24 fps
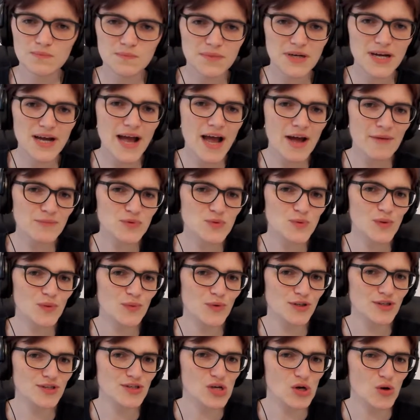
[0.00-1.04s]
Perhaps we
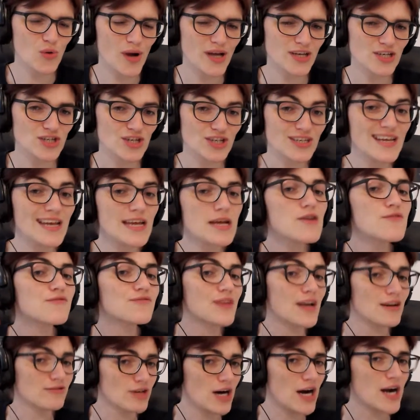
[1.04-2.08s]
want to question if
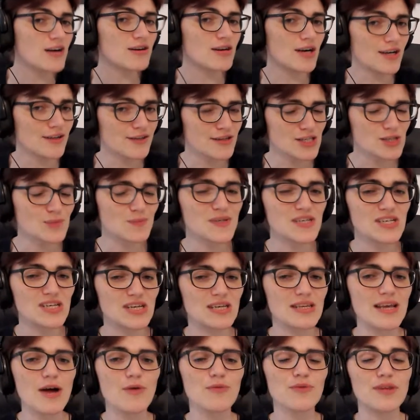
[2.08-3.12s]
there are other
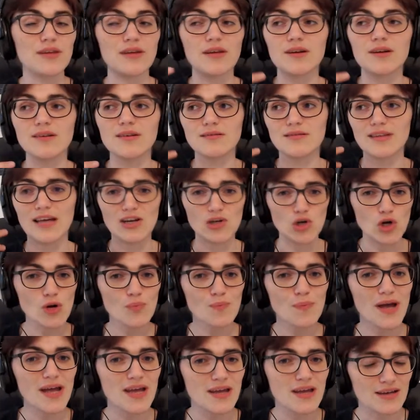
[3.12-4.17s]
species out there that
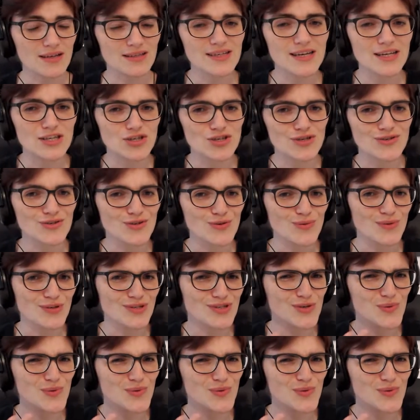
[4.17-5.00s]
are paying attention to us.